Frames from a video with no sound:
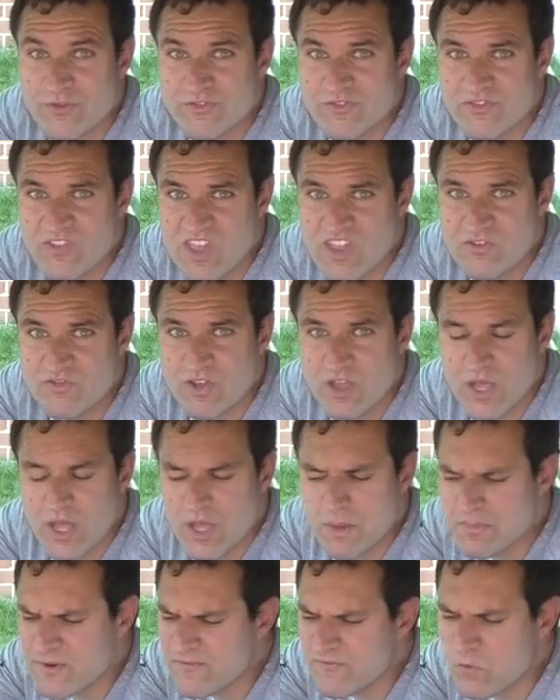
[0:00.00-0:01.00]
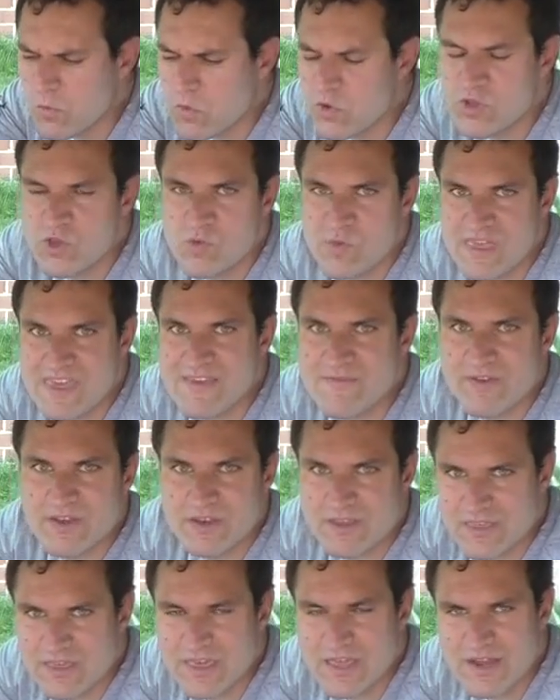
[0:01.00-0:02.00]
your seat before you
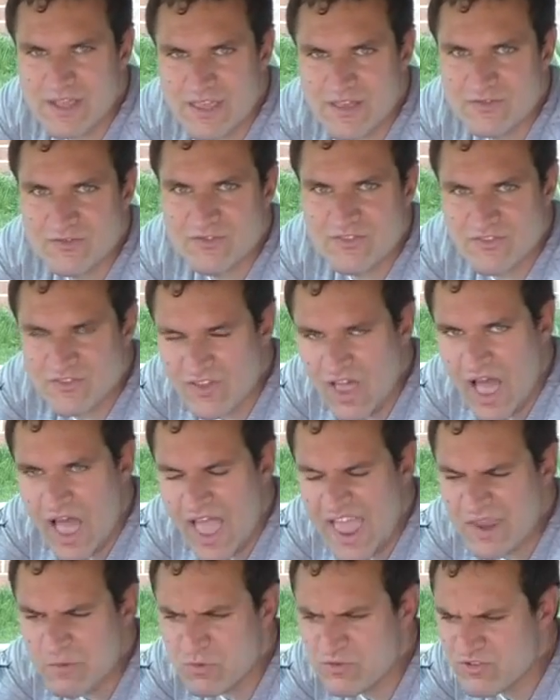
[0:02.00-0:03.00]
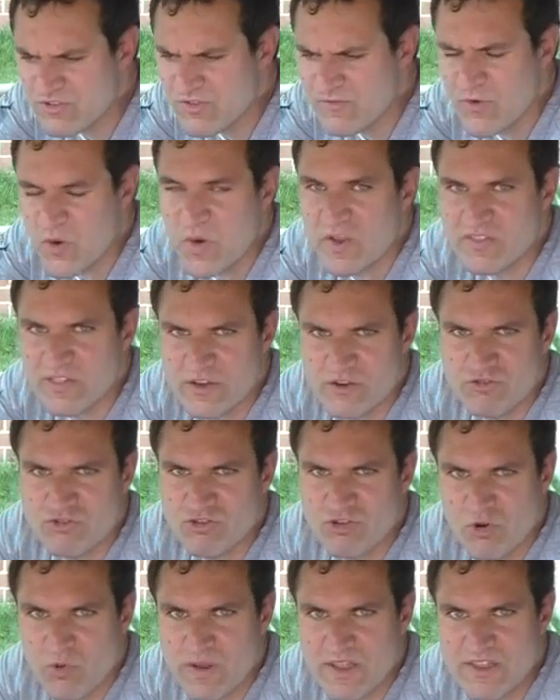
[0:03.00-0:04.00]
even get inside, which is a very
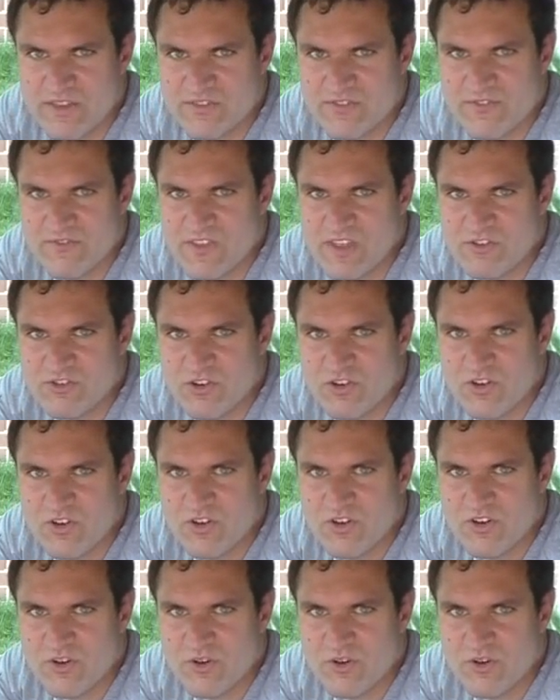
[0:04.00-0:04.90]
luxurious feature.